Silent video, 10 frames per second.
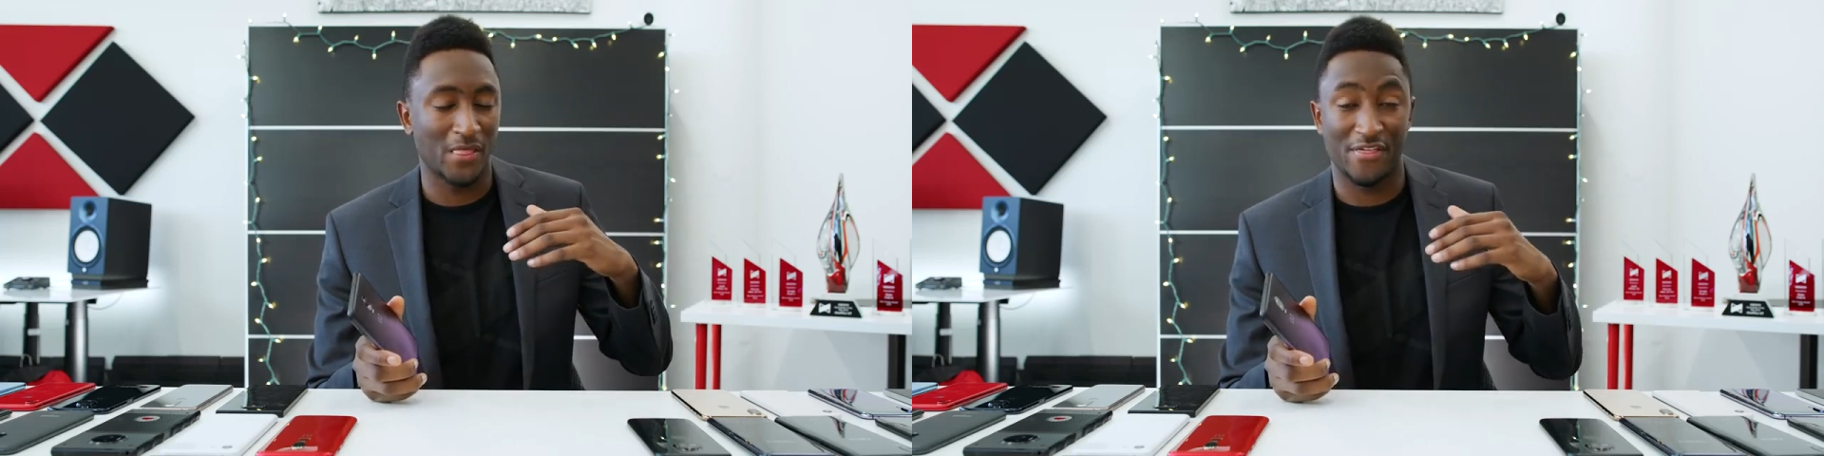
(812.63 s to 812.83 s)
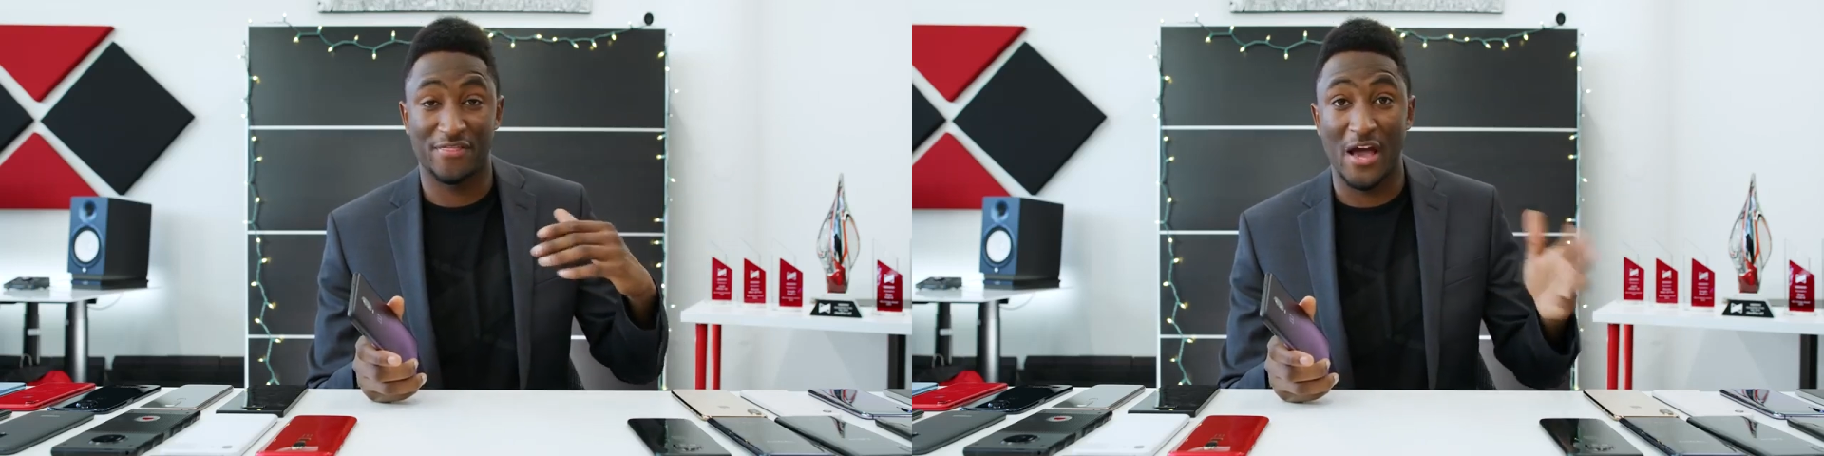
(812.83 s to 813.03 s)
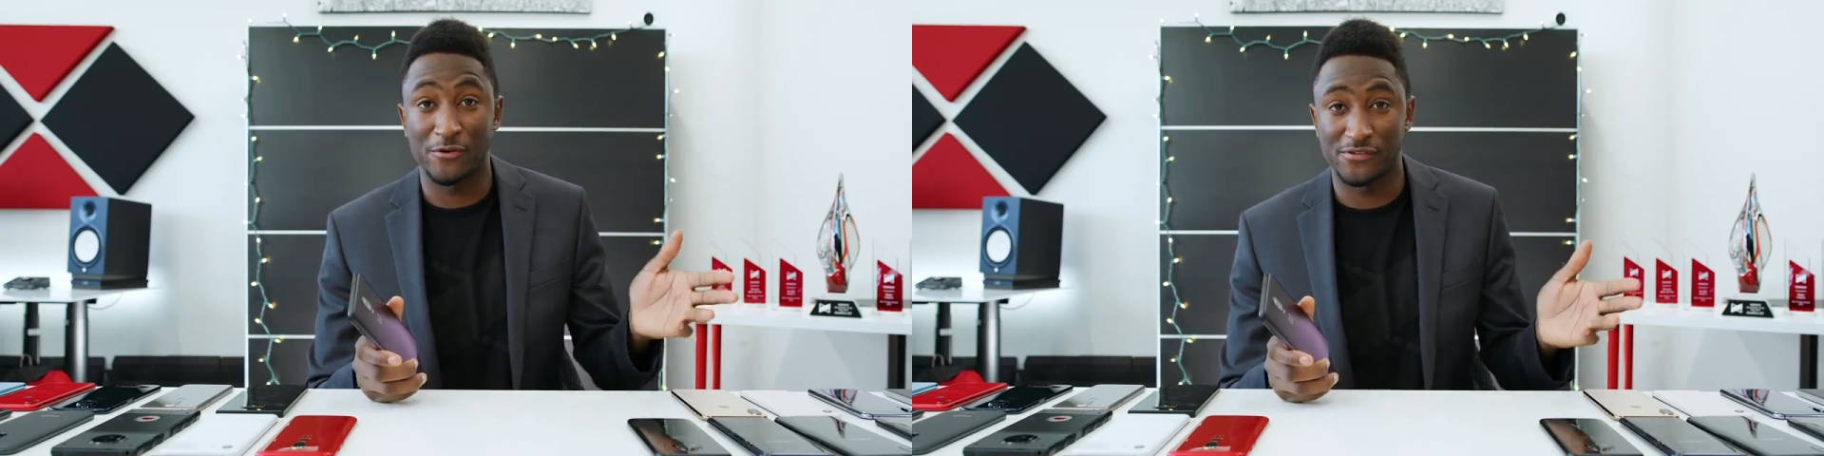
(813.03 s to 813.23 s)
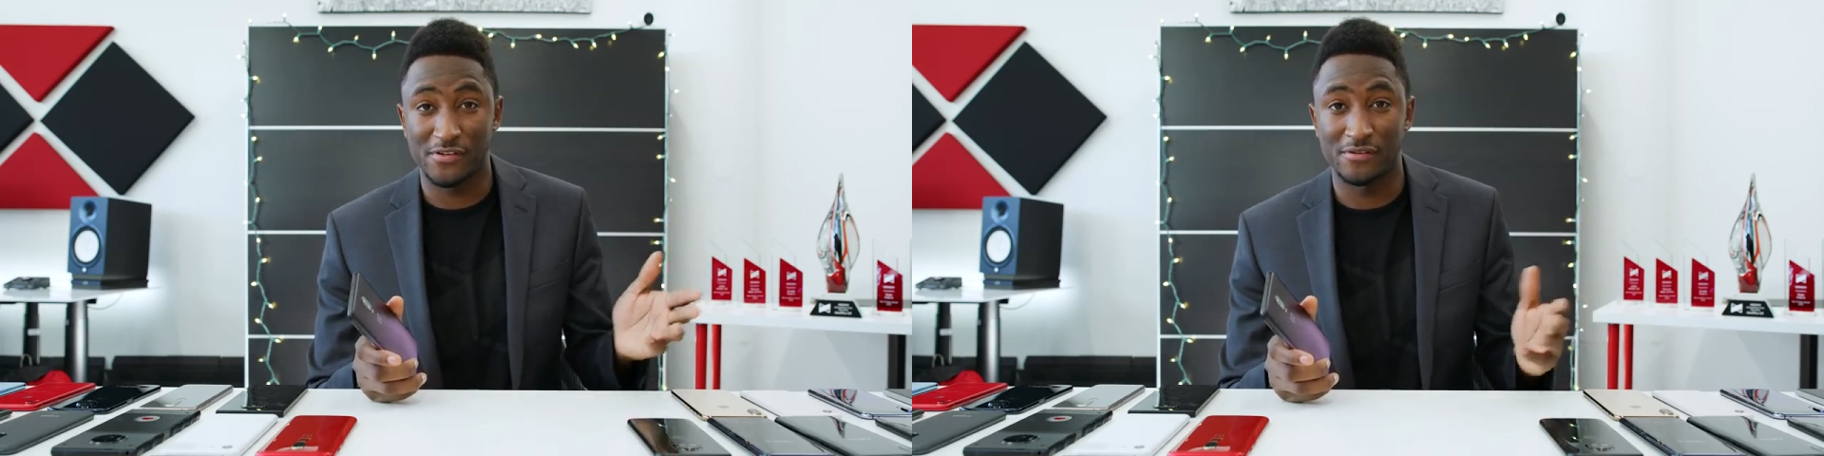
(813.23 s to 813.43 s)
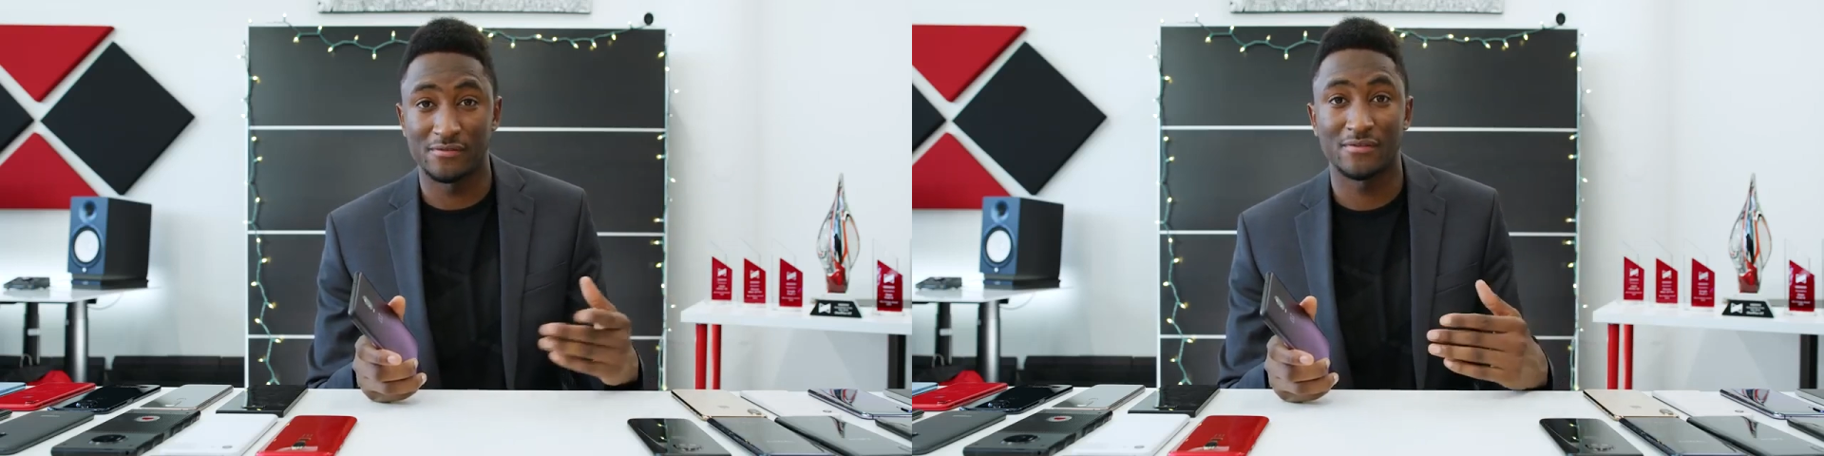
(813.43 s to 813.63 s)

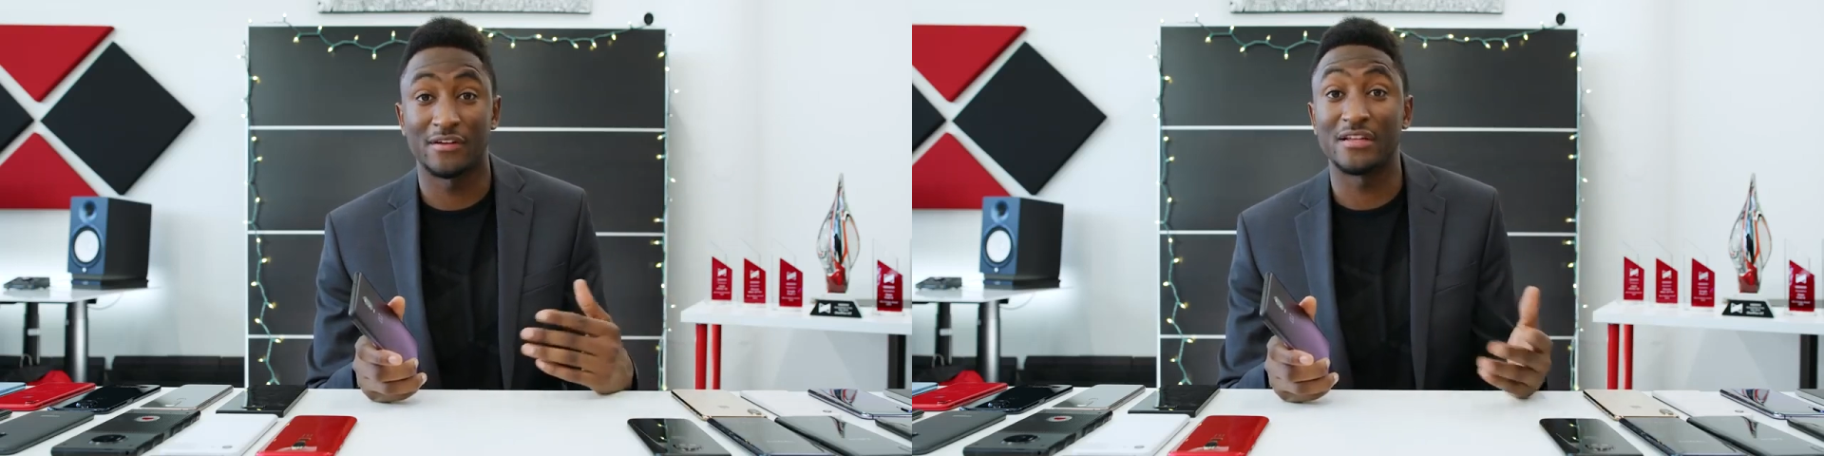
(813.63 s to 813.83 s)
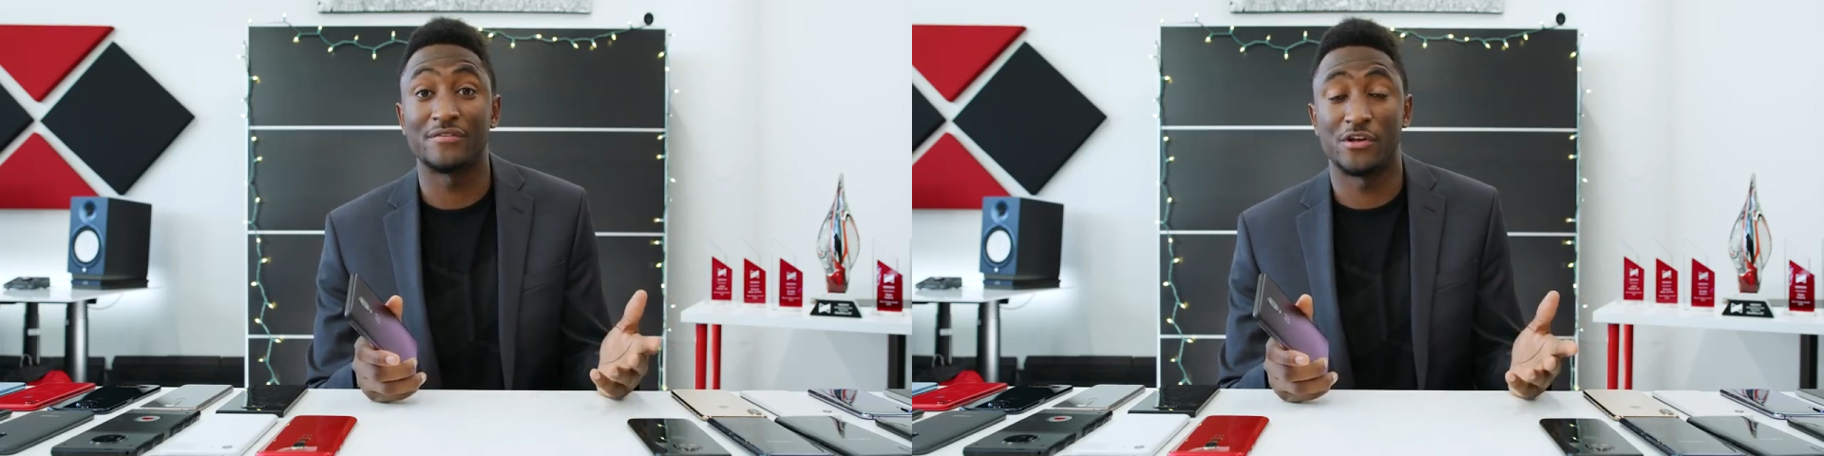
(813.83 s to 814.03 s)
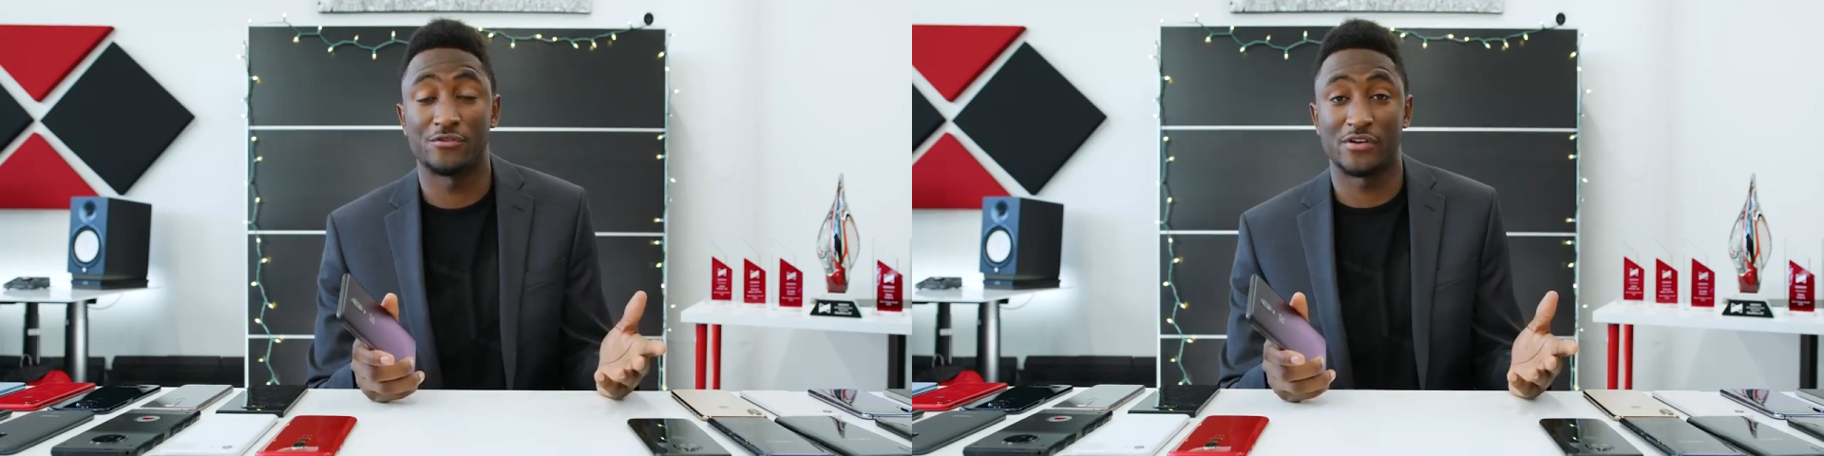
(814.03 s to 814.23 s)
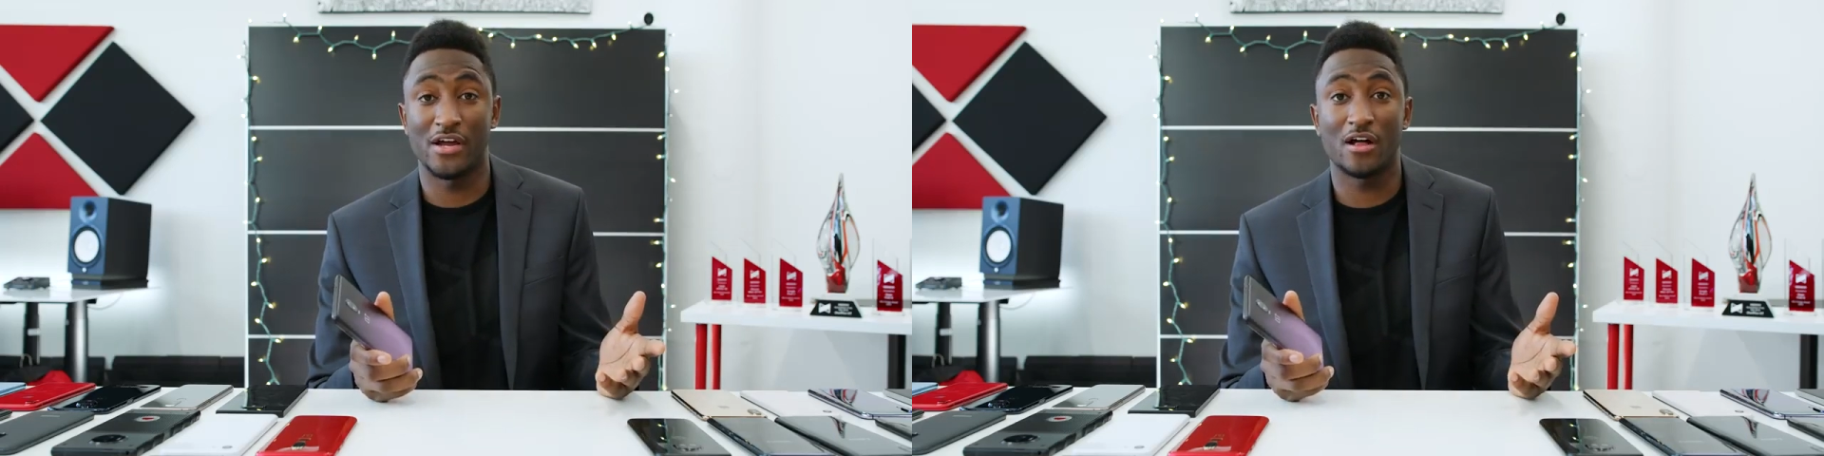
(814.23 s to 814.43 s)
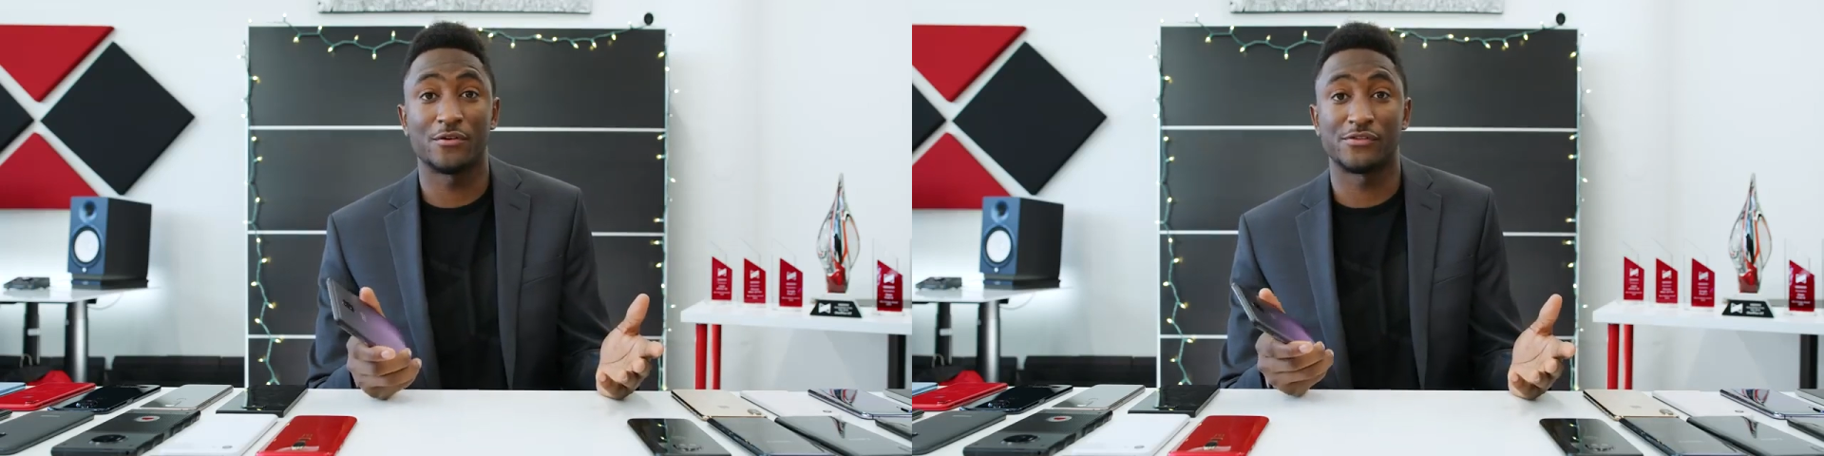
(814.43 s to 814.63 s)
$1,000,
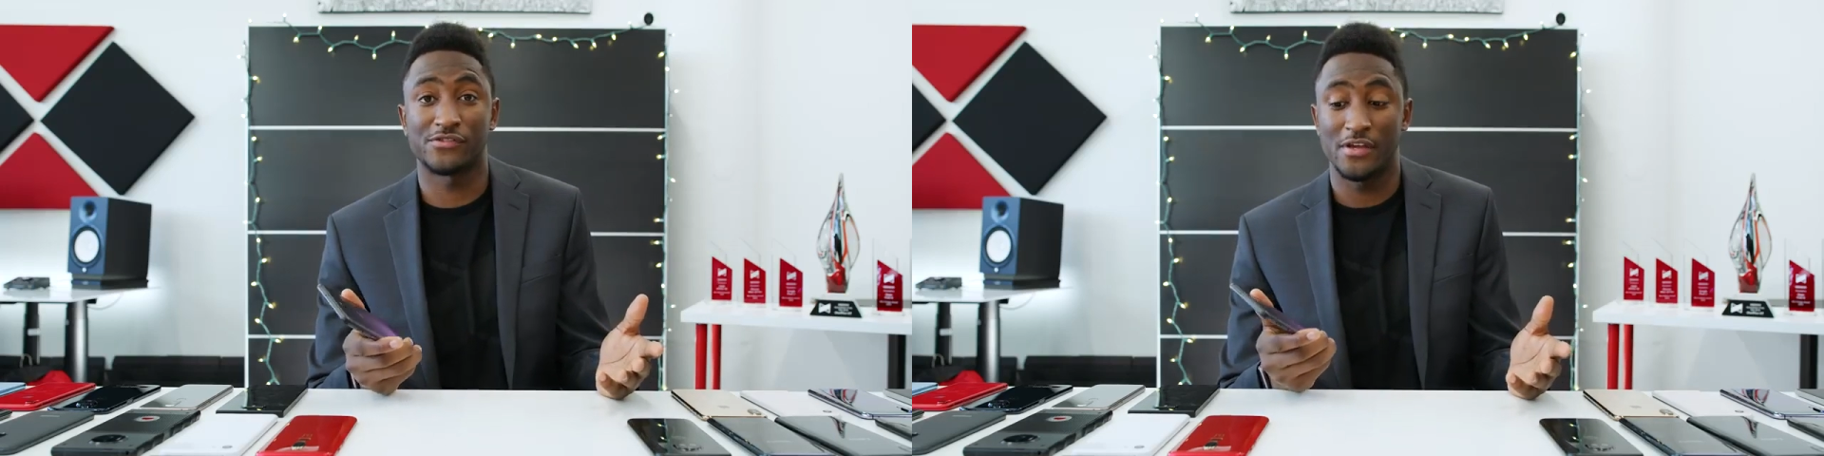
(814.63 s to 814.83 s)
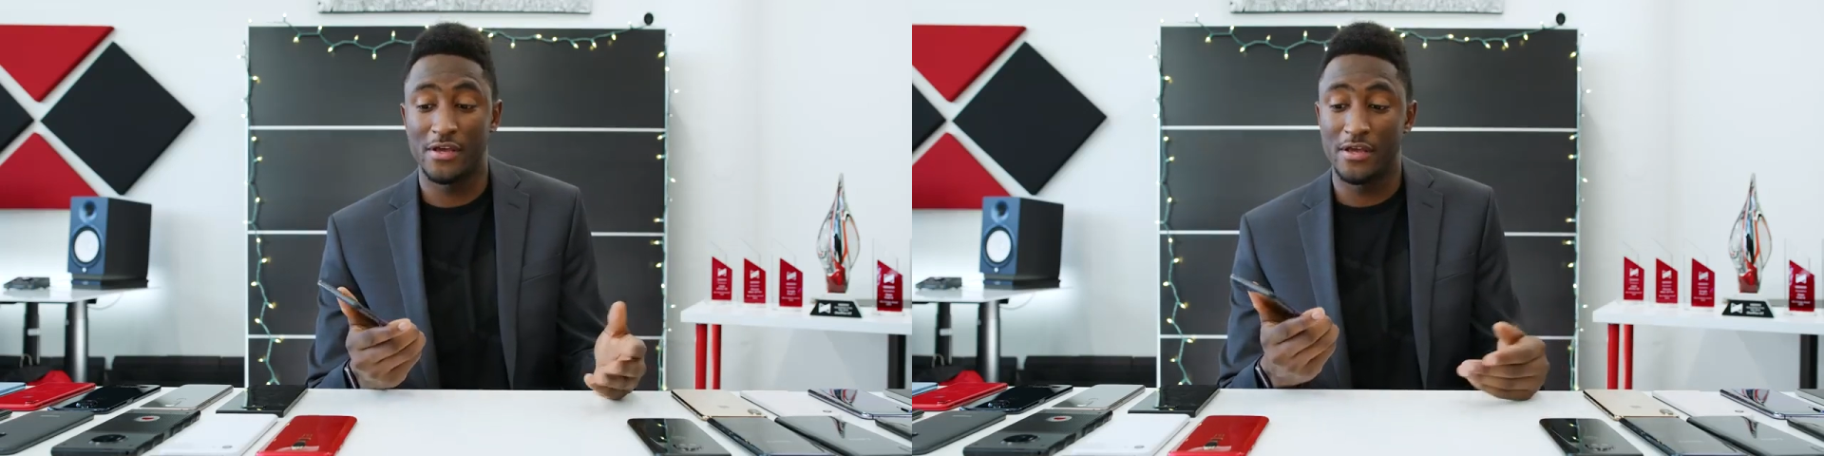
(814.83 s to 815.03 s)
$1,100,